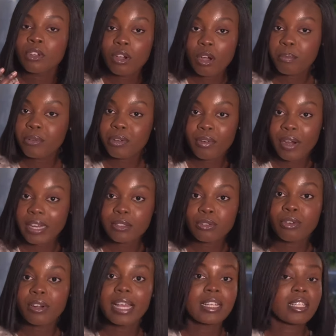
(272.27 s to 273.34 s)
copyright,
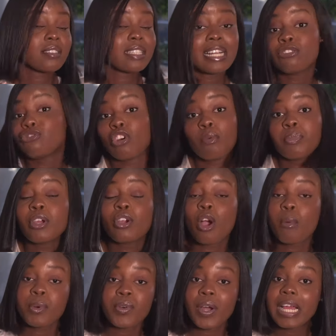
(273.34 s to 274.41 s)
or like they start dropping
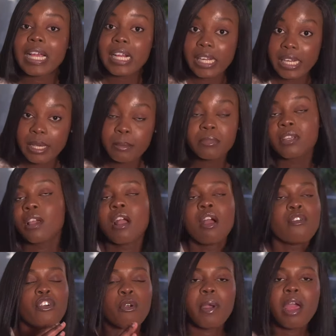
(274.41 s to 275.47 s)
copyright claims
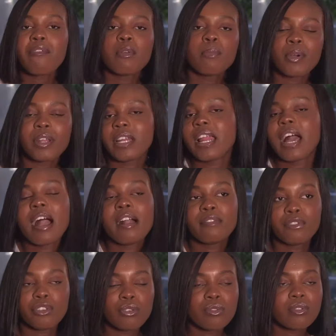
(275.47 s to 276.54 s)
from everybody that
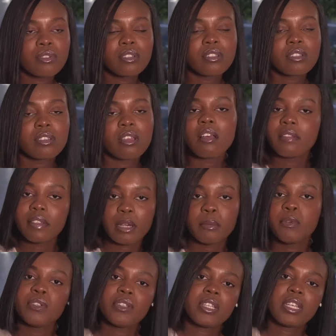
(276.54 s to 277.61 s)
have used their
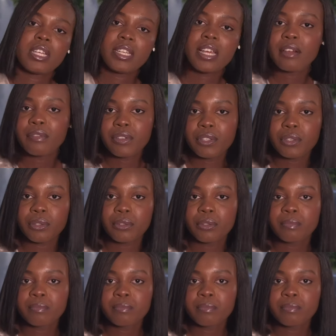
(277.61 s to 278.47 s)
music in their video.